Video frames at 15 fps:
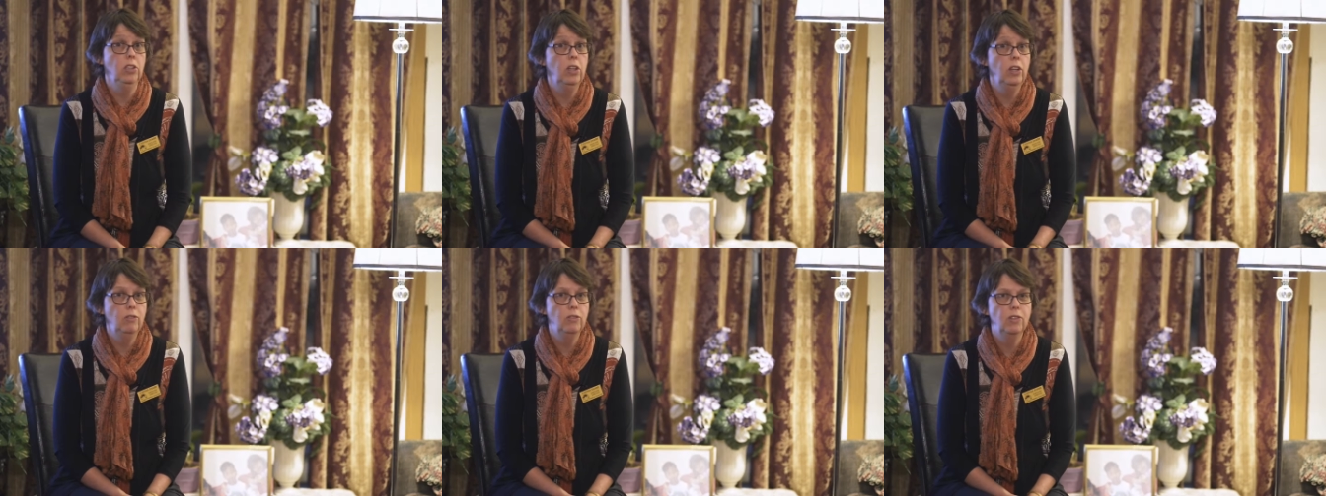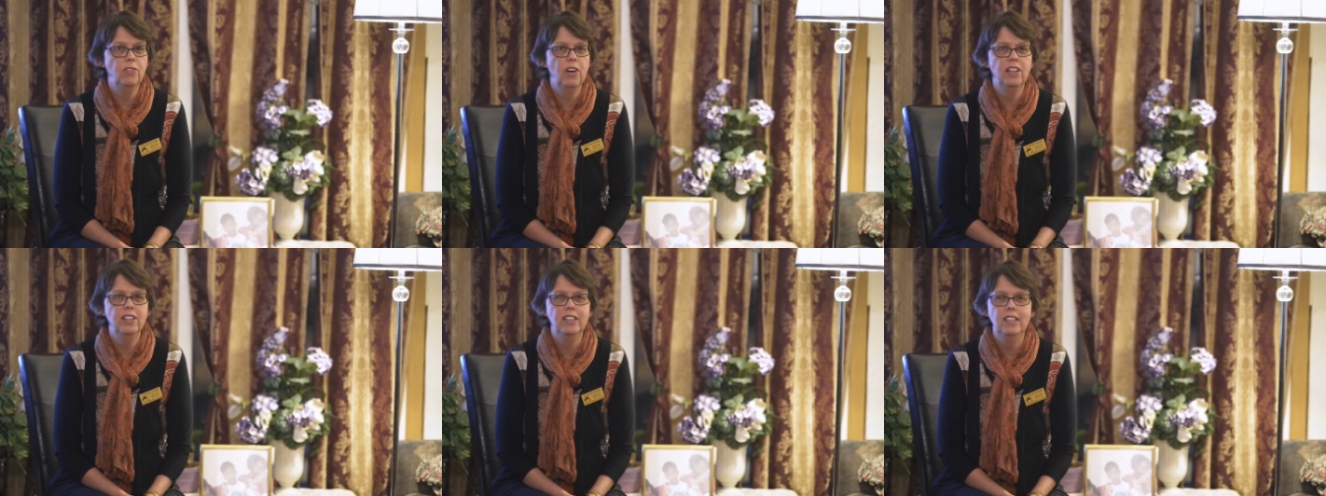looking for
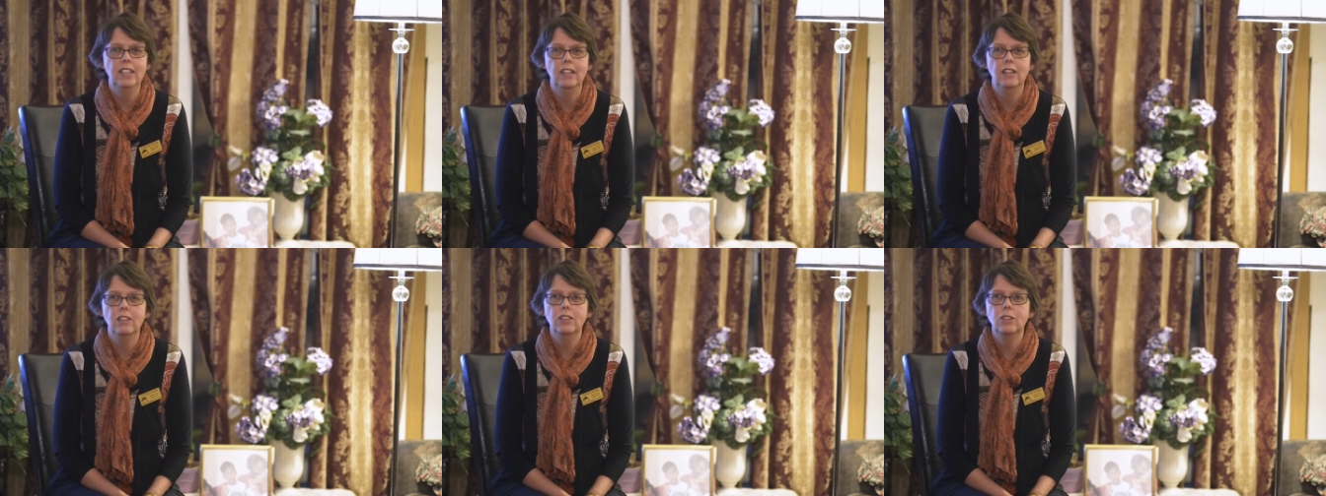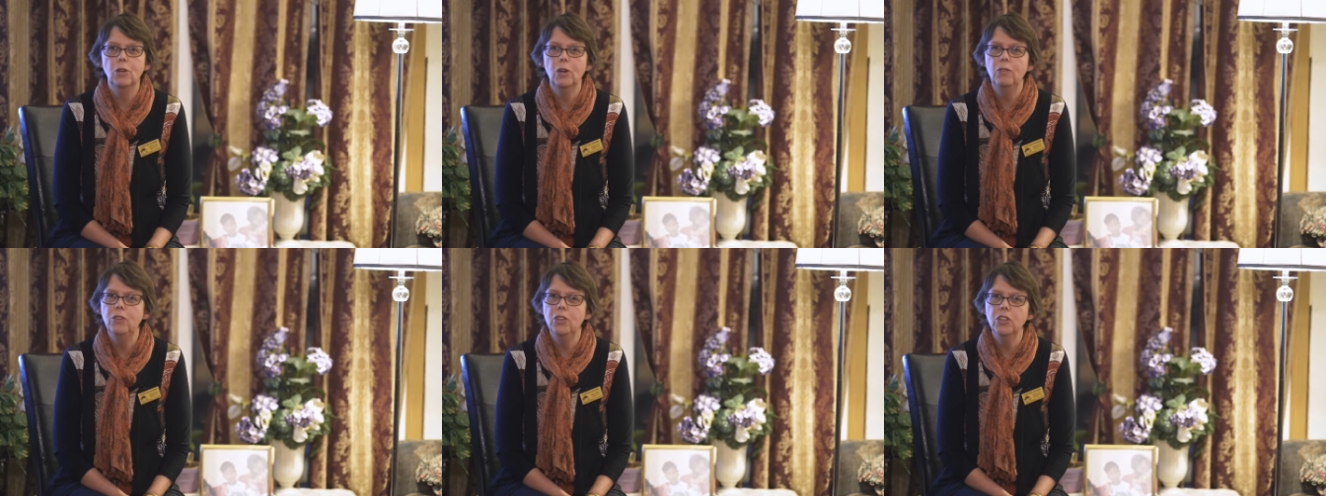volunteers.
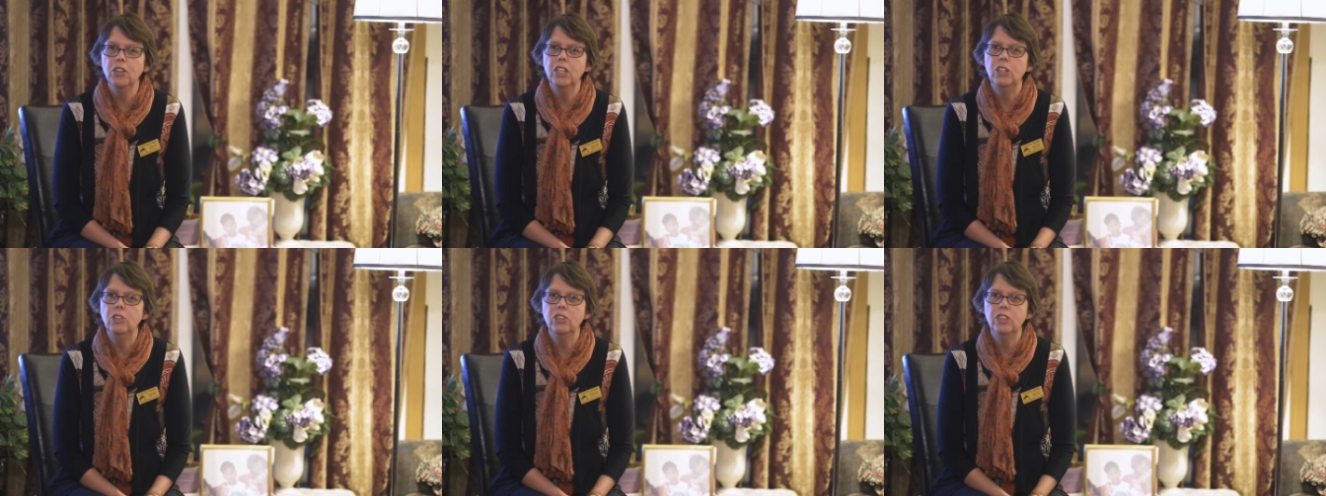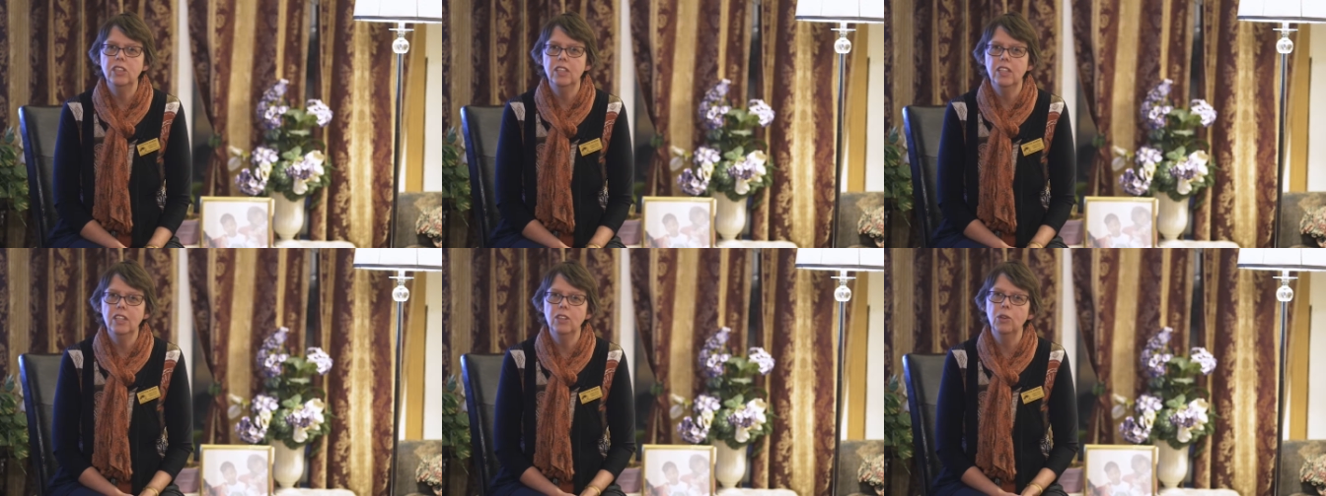So if you're
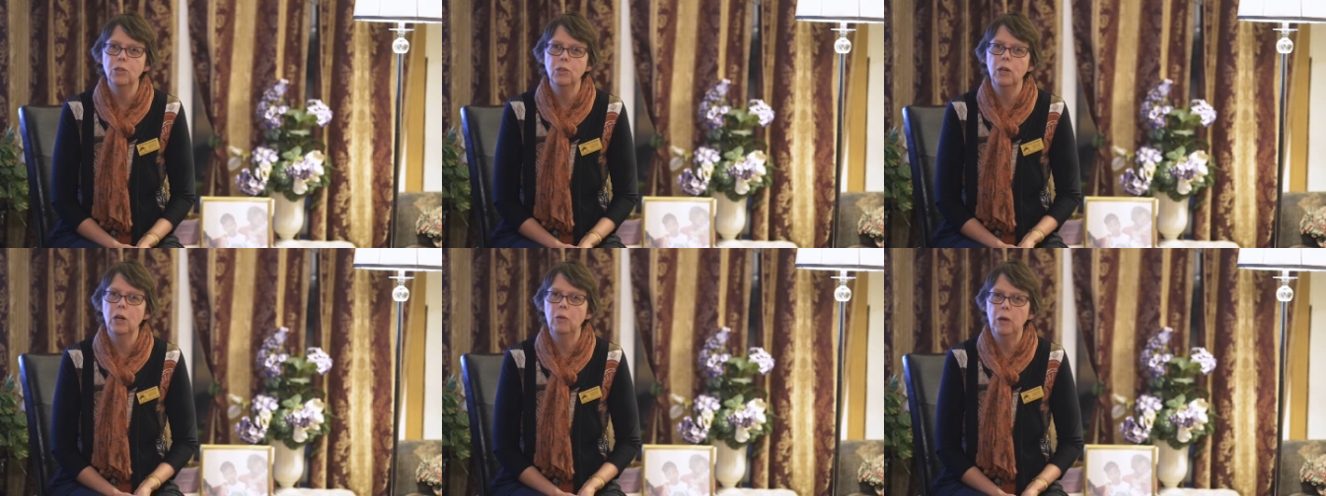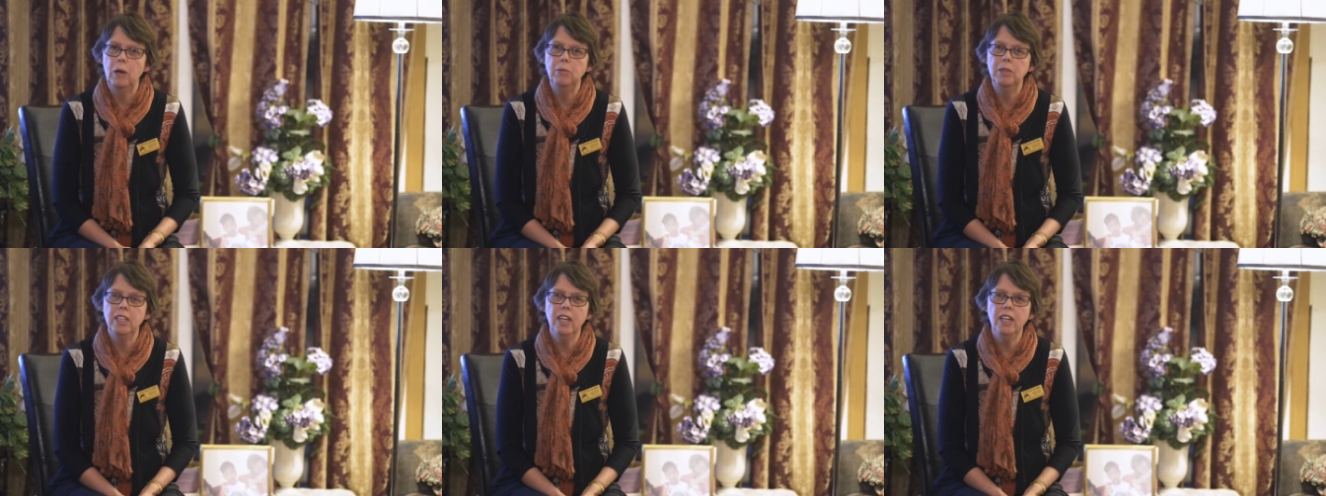interested, go to our
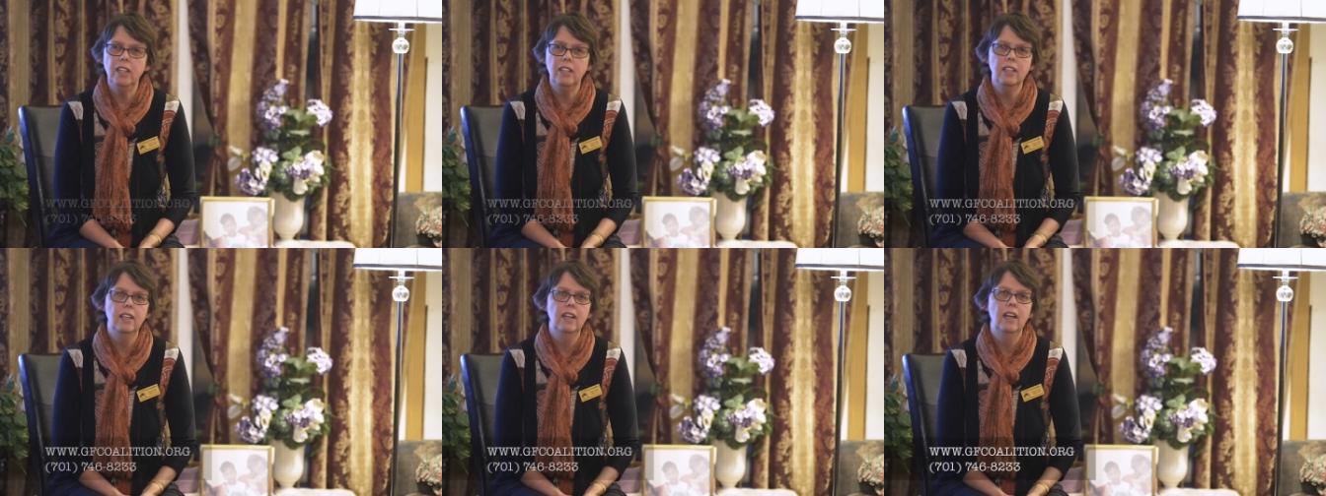website